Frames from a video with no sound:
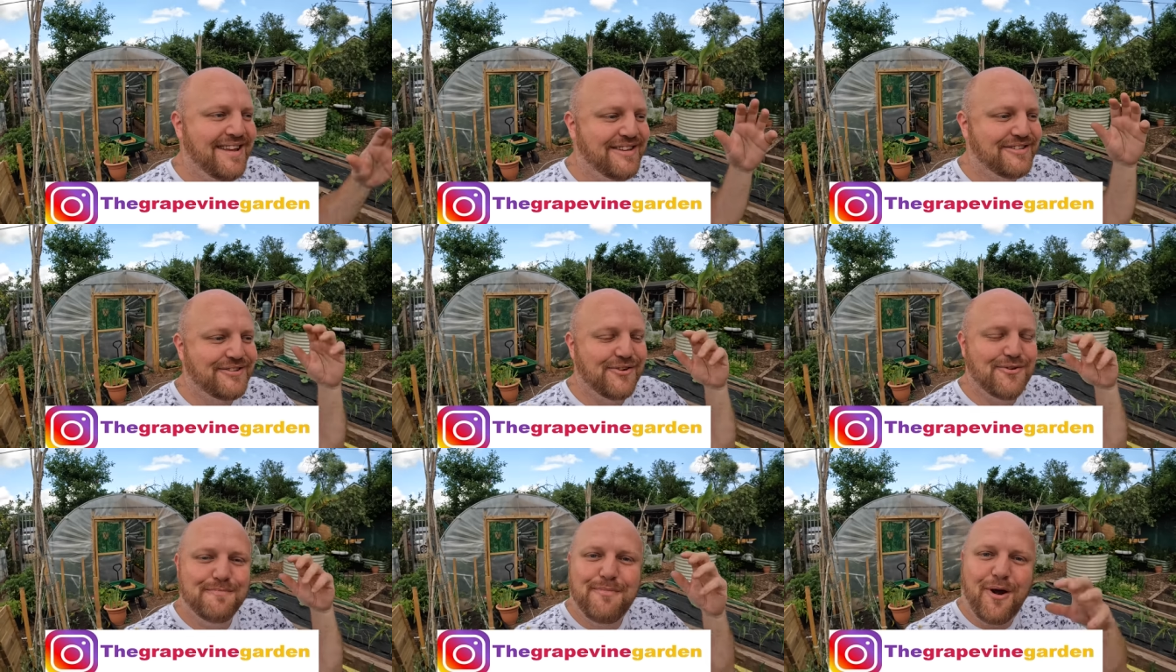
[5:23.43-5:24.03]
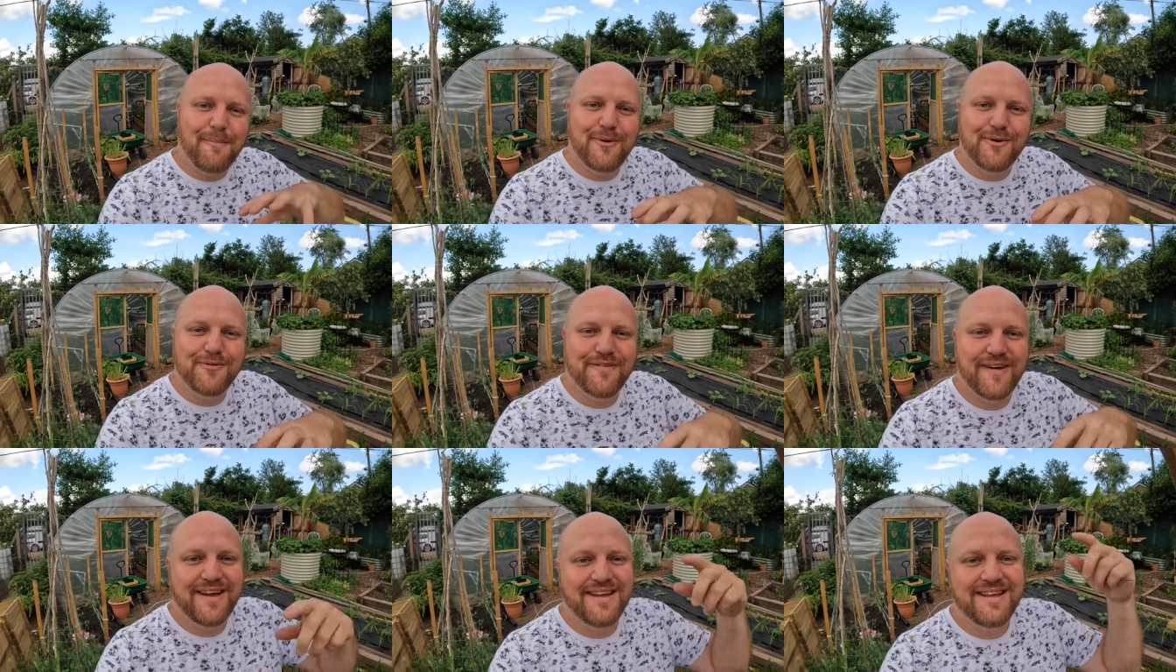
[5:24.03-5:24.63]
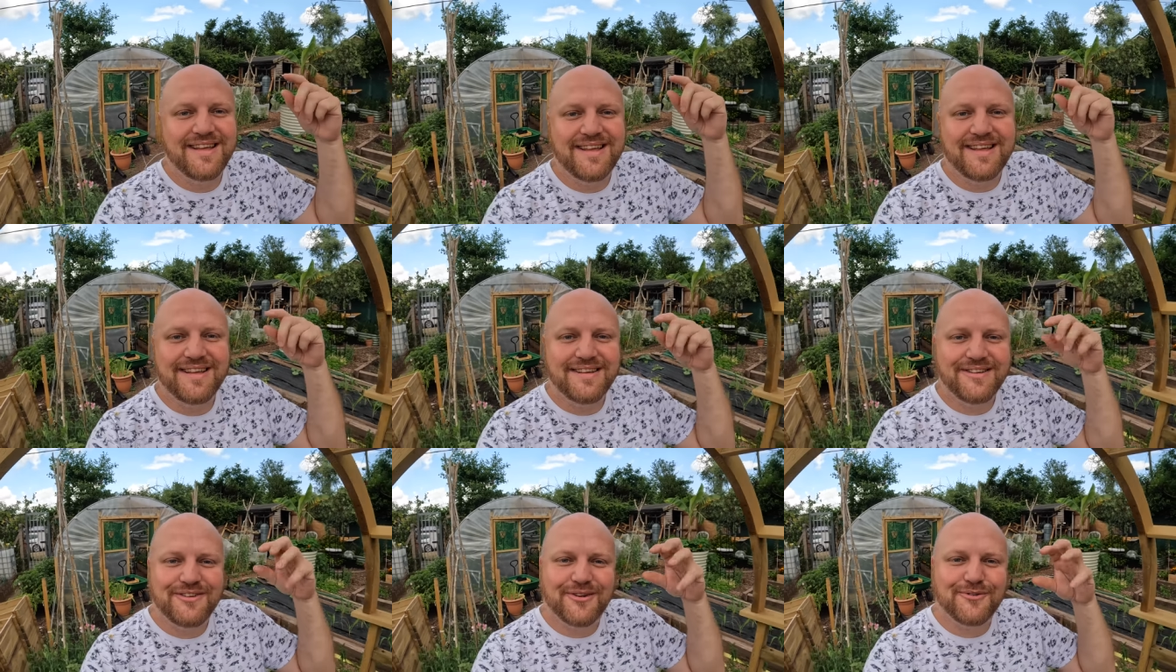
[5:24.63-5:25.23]
So pop over,
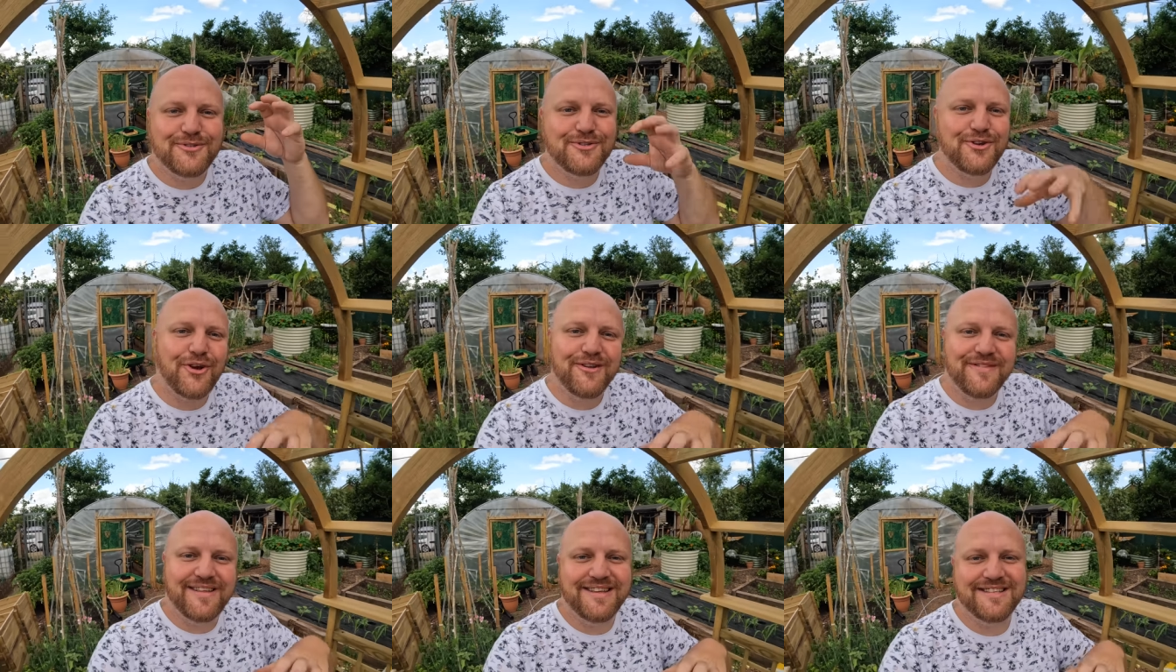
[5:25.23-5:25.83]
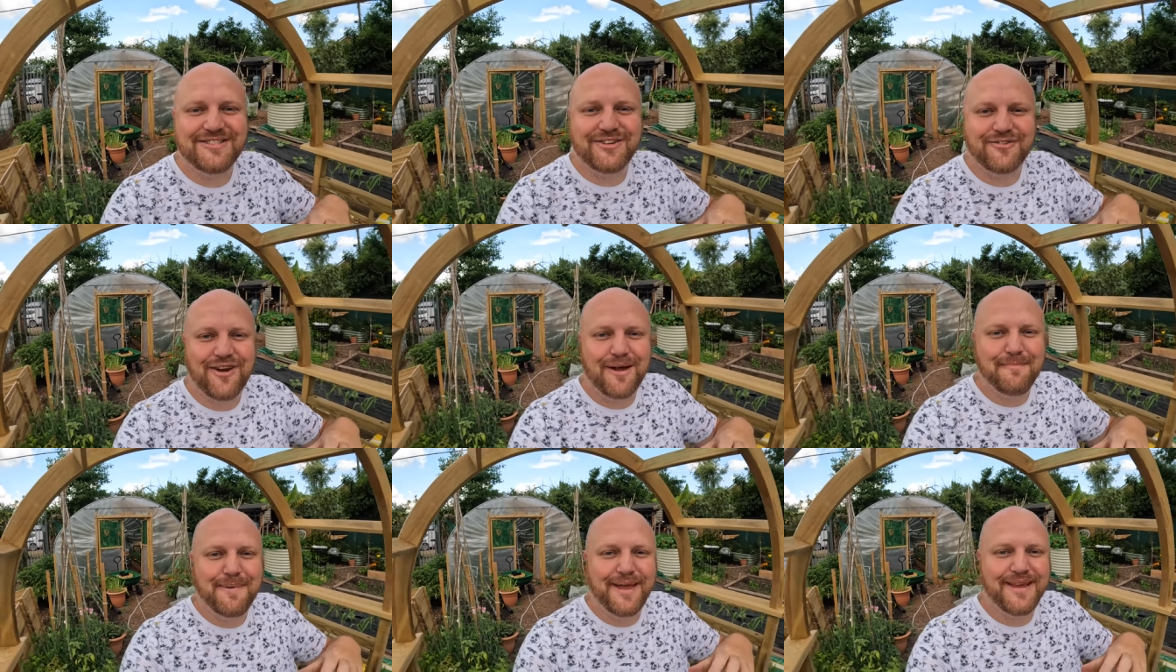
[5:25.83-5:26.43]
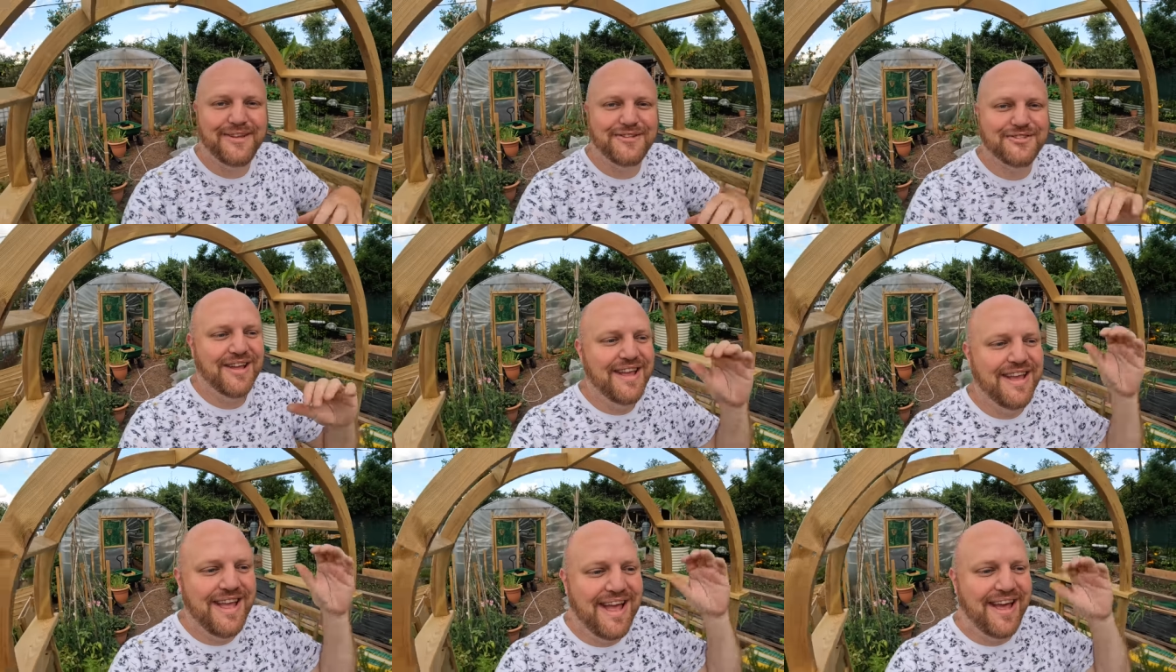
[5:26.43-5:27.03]
you know, join the Instagram page,
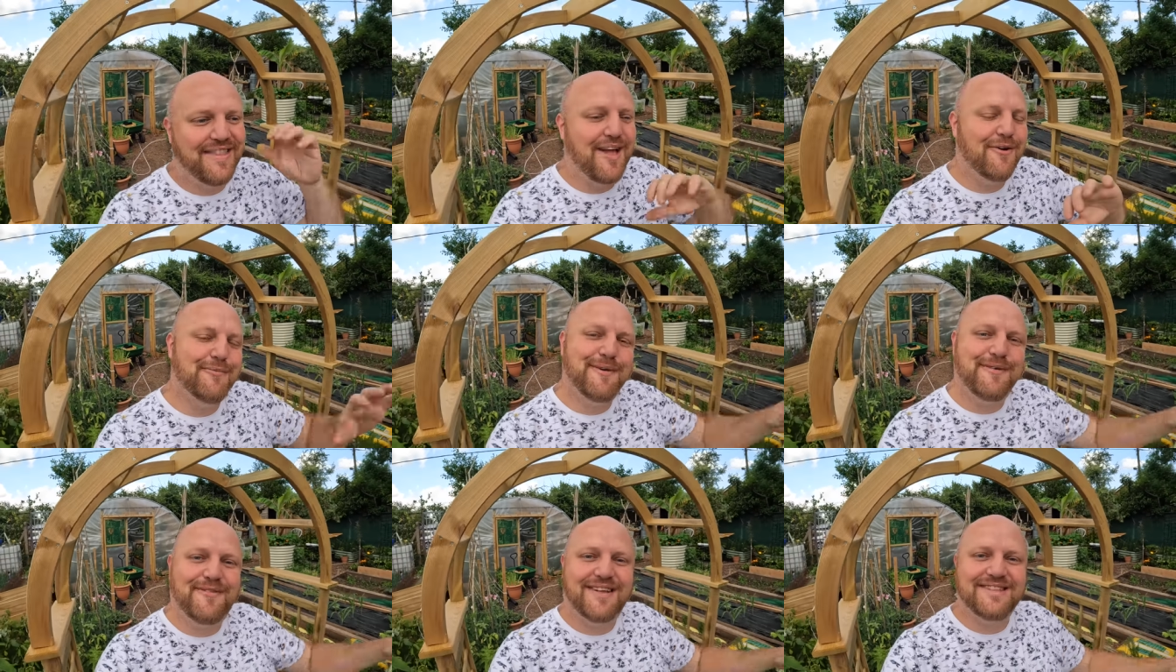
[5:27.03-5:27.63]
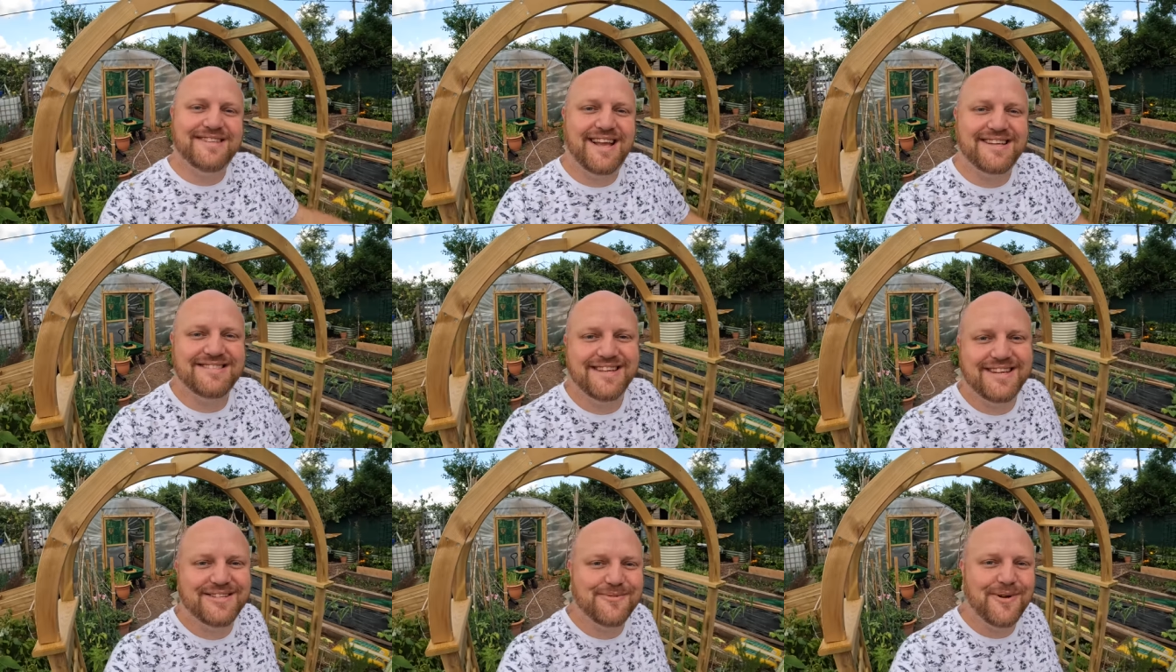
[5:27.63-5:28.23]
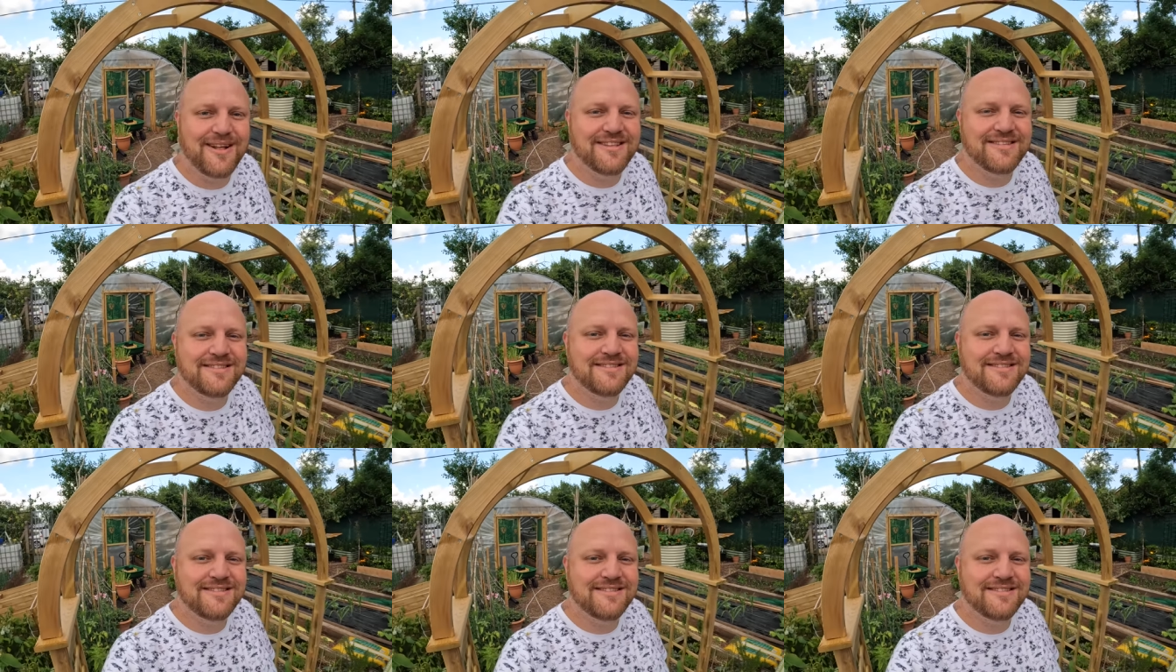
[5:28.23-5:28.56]
and that would be fantastic as well.